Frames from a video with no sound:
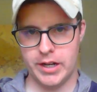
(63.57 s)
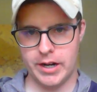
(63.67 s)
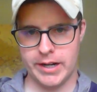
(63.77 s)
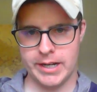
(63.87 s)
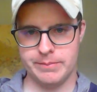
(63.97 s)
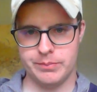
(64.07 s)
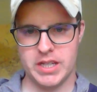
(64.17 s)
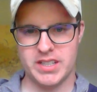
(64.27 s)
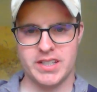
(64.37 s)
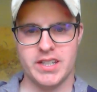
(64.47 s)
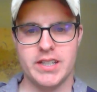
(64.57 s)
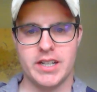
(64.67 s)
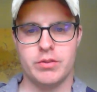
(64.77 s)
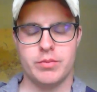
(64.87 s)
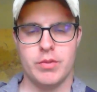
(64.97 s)
All right. Because I think
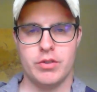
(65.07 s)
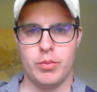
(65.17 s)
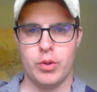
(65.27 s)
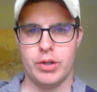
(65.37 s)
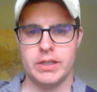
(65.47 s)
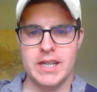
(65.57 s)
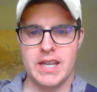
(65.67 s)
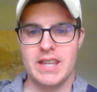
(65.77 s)
that's what's most important.